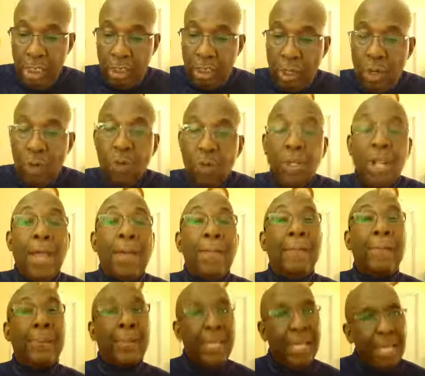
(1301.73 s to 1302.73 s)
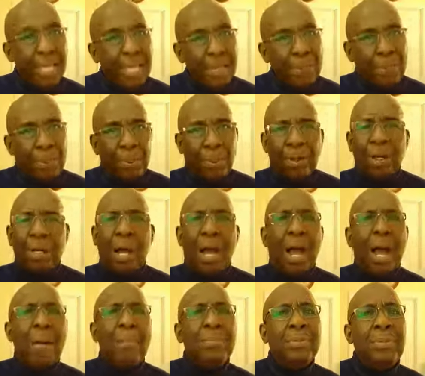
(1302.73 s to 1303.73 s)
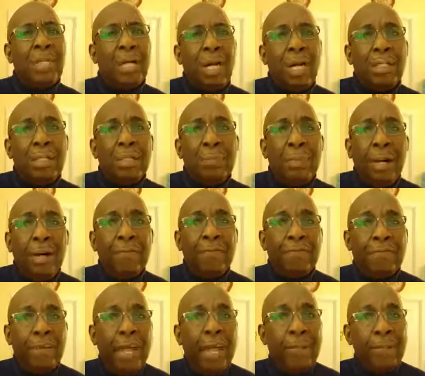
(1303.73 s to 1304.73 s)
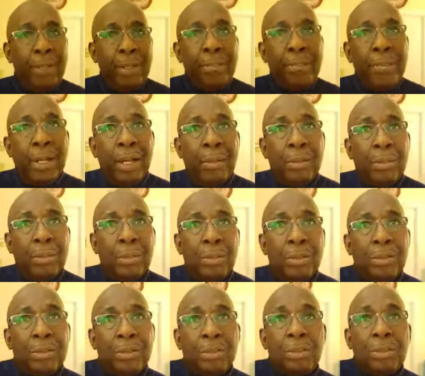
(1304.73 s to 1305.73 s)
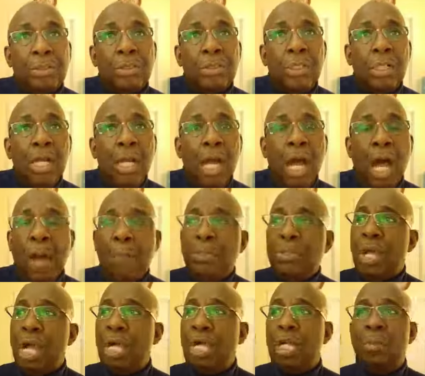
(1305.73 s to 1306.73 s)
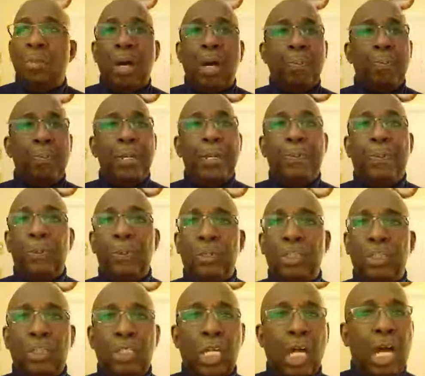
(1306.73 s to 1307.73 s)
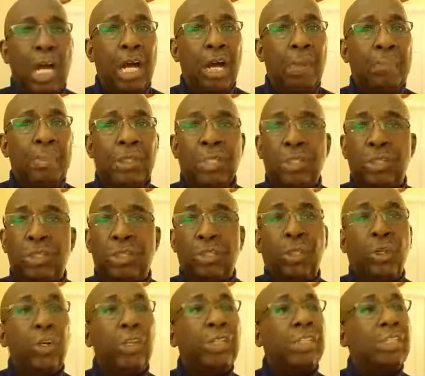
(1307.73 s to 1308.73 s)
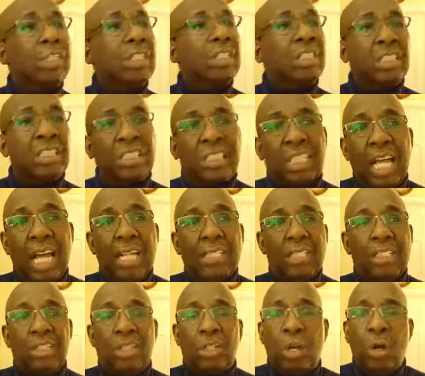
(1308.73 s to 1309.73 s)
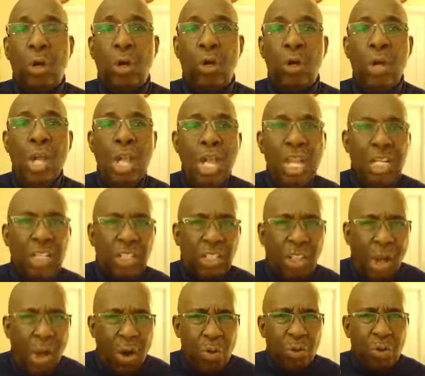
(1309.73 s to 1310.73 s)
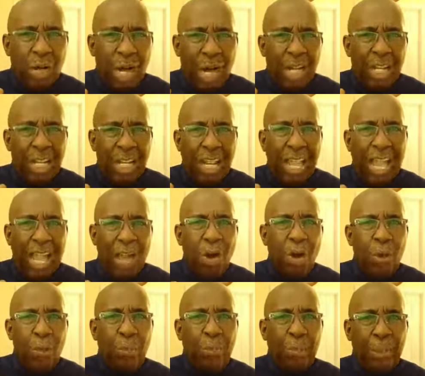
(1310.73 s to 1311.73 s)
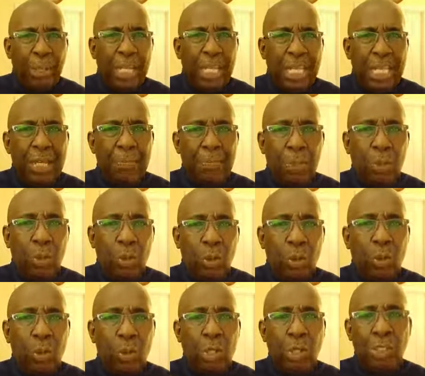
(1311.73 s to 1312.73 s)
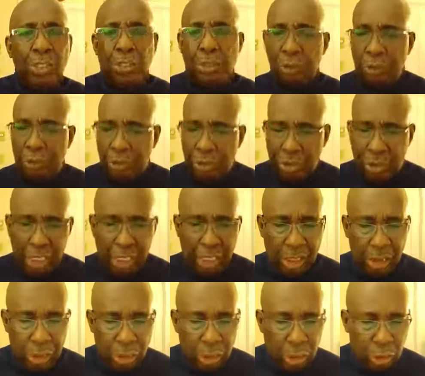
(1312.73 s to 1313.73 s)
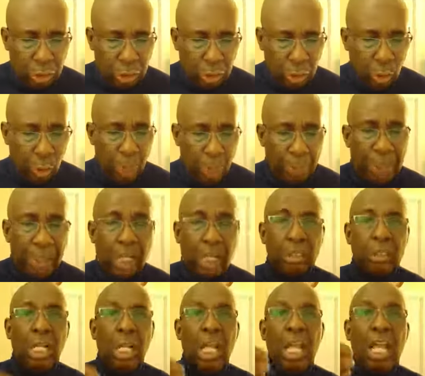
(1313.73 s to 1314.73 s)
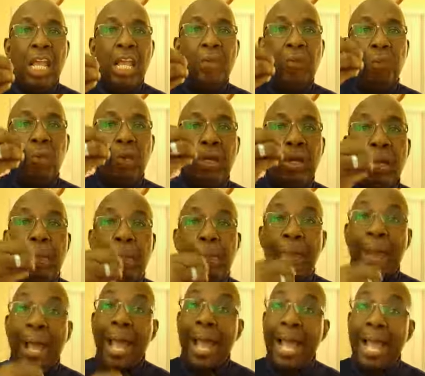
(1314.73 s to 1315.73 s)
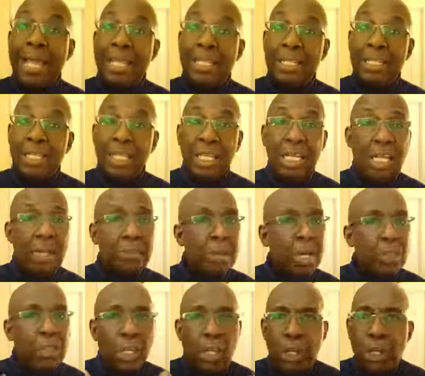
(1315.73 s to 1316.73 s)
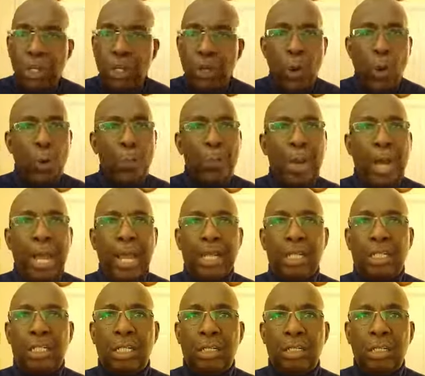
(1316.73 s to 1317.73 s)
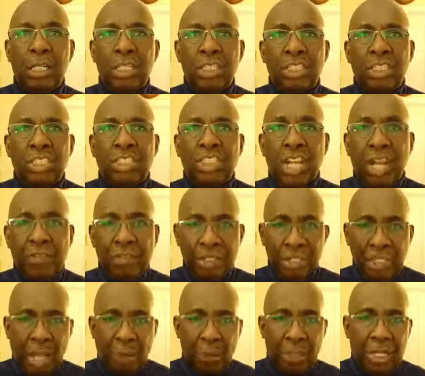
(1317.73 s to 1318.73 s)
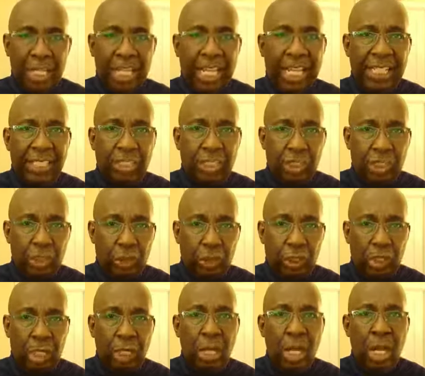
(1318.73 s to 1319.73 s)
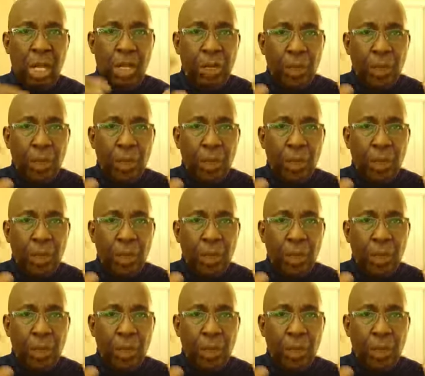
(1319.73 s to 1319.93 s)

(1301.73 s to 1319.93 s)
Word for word: Don't let people, I'm talking about family members. I'm talking about people on your job, in the church, in society as a whole. Don't allow people to steal your joy because if we abide in him, then nobody can sever that relationship.